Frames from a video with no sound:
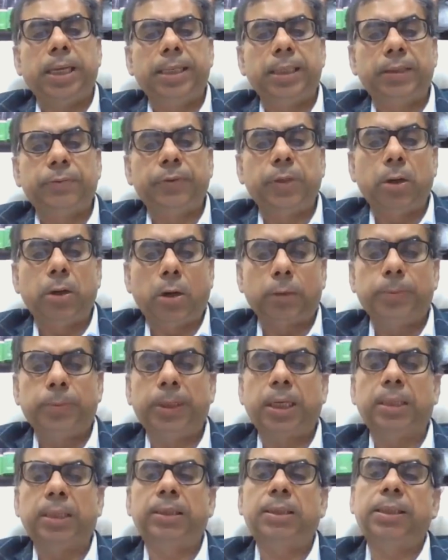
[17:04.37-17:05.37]
then it will not
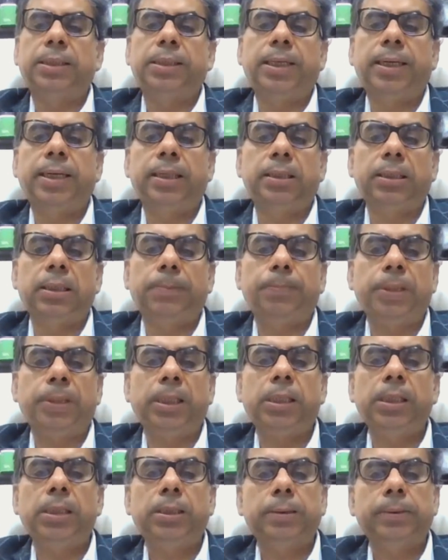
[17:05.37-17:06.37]
be considered as a
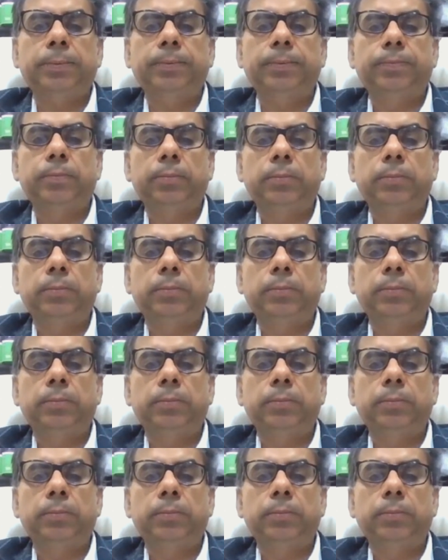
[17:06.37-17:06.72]
PE.